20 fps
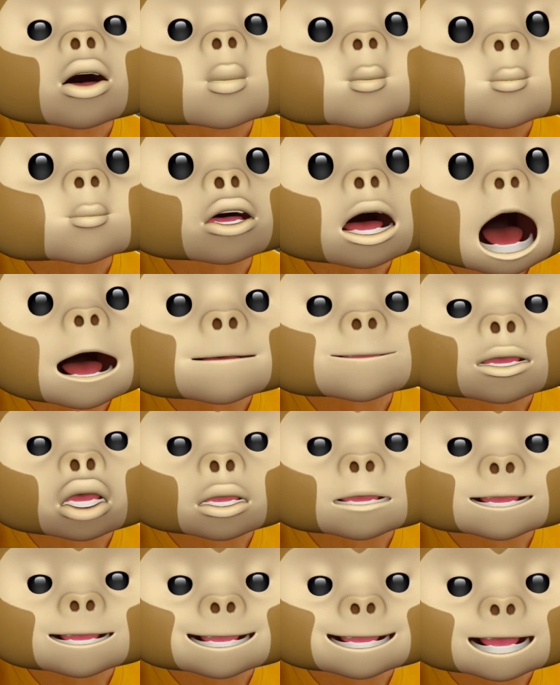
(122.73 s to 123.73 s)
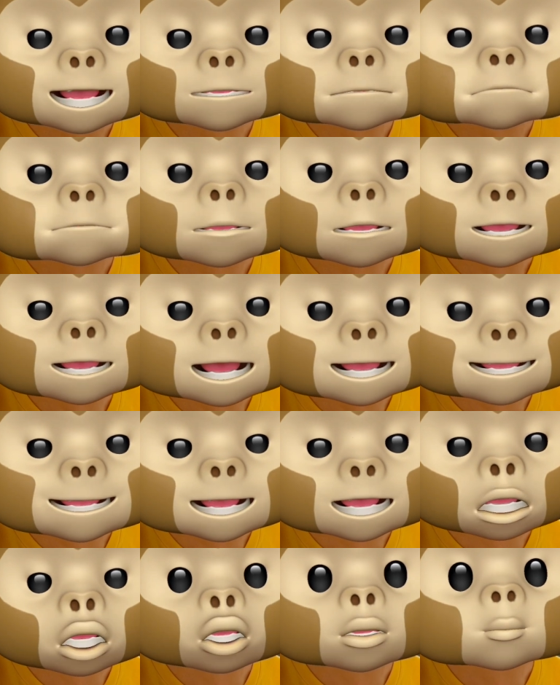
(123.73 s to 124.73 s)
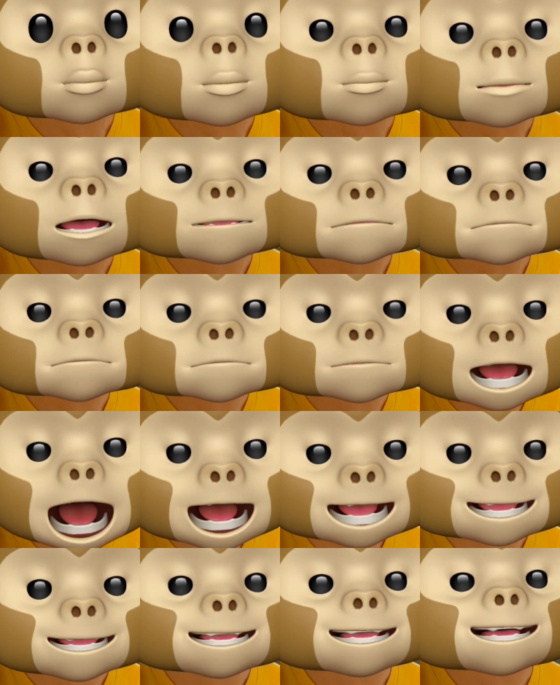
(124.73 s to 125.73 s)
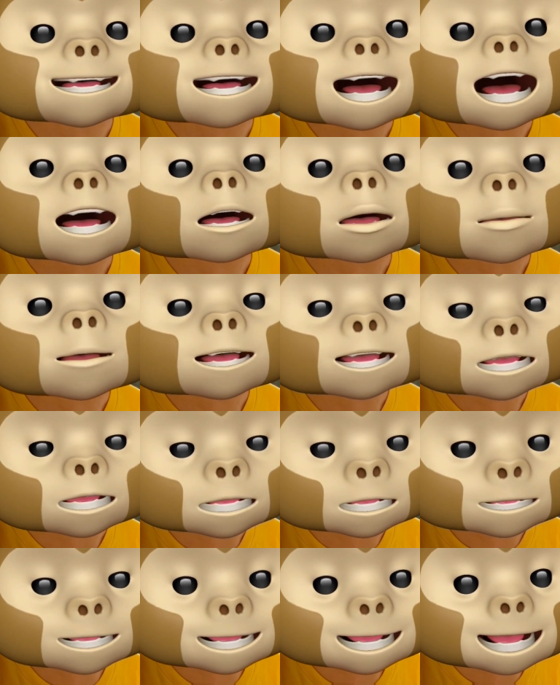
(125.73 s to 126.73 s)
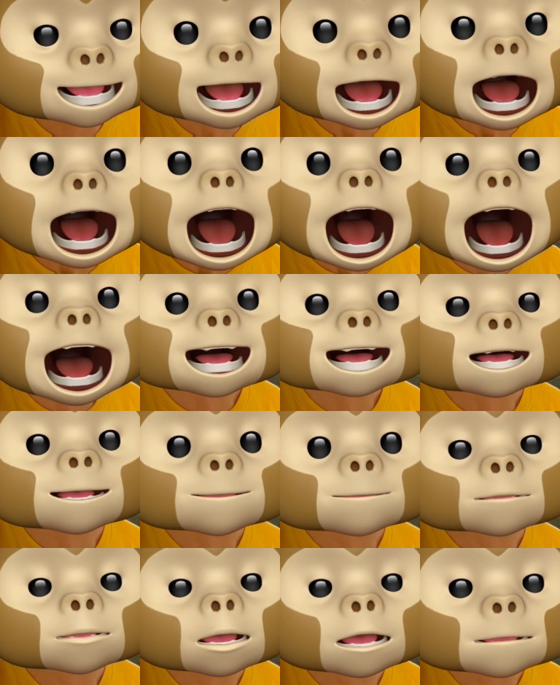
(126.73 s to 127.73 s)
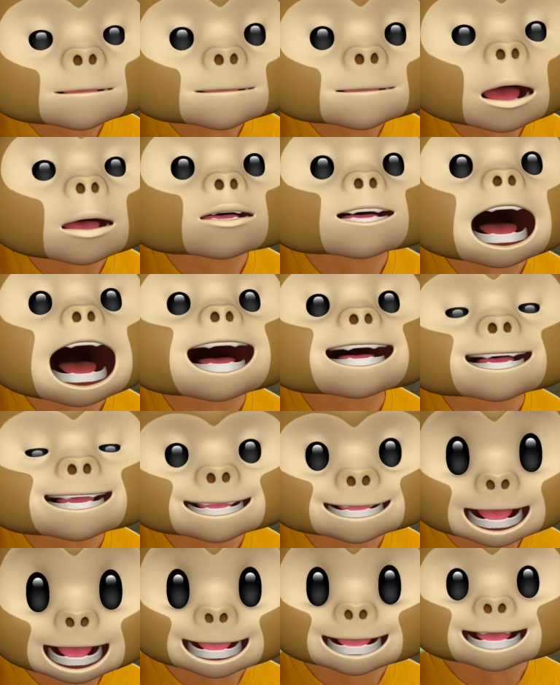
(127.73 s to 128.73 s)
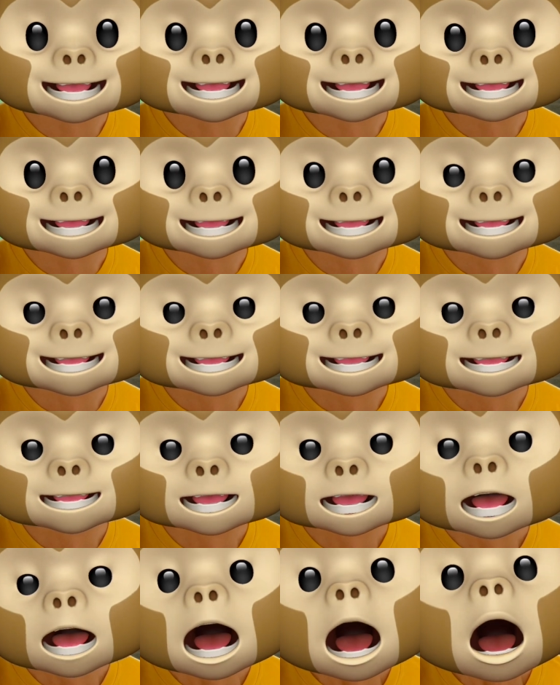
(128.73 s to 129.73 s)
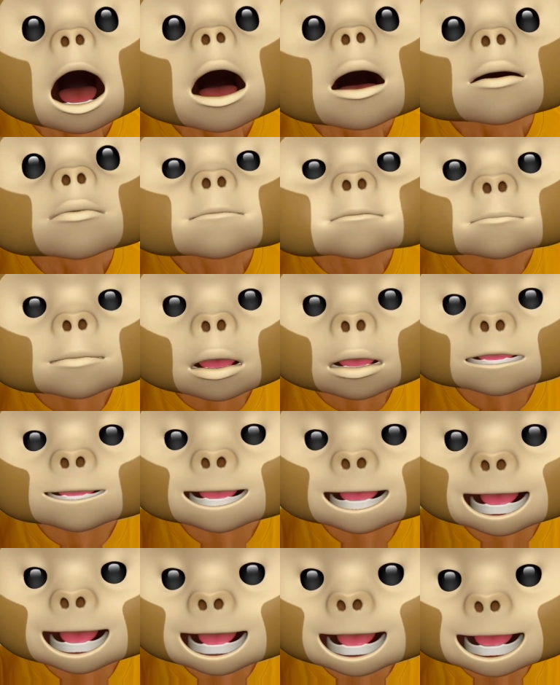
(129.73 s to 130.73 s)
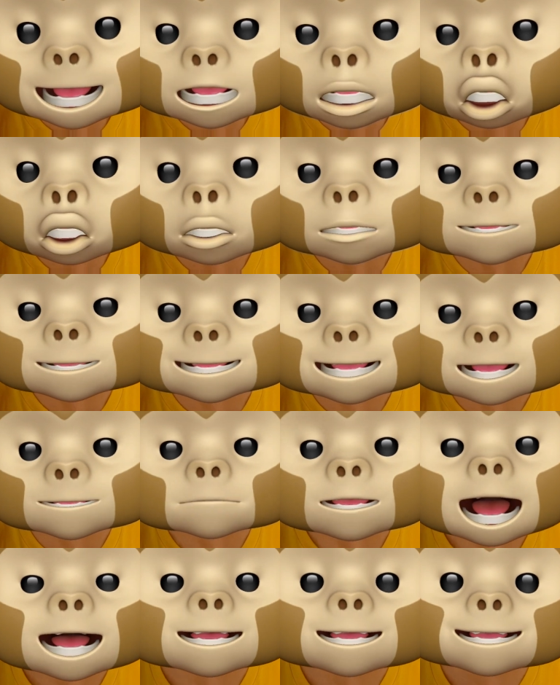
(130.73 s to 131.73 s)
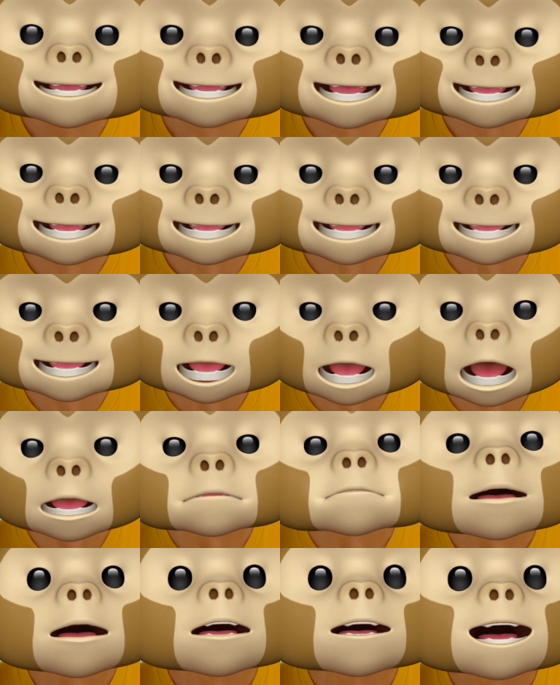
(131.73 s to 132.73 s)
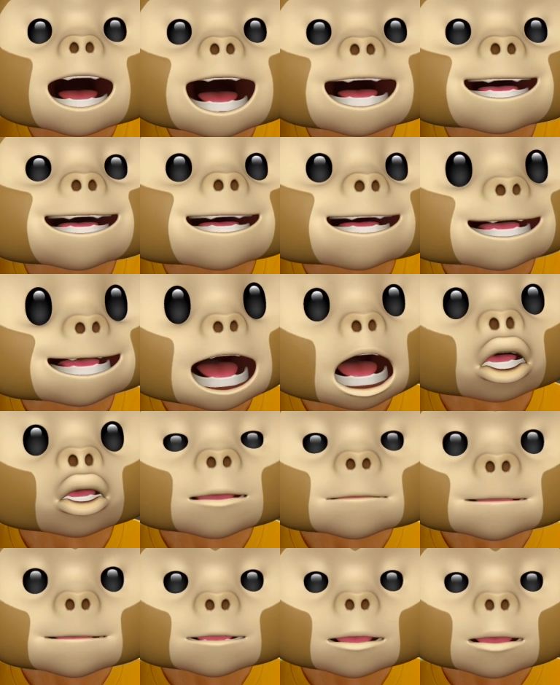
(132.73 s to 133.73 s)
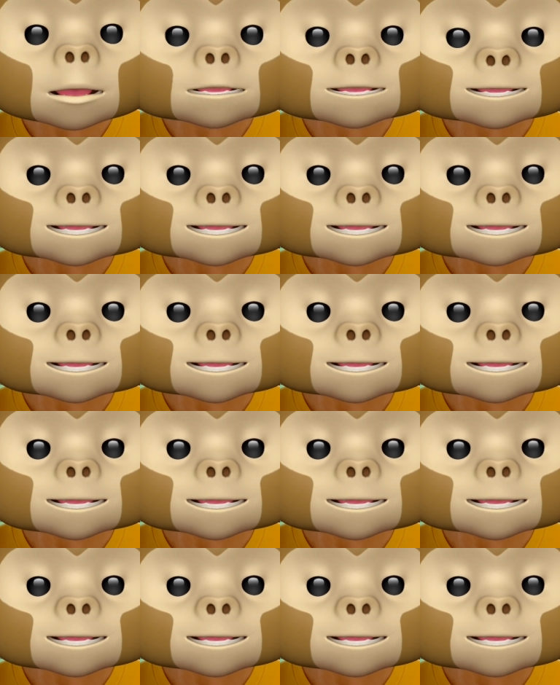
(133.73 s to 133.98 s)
good opportunity for learners to reflect critically and promote understanding. For the intuitive understanding of online discussion board,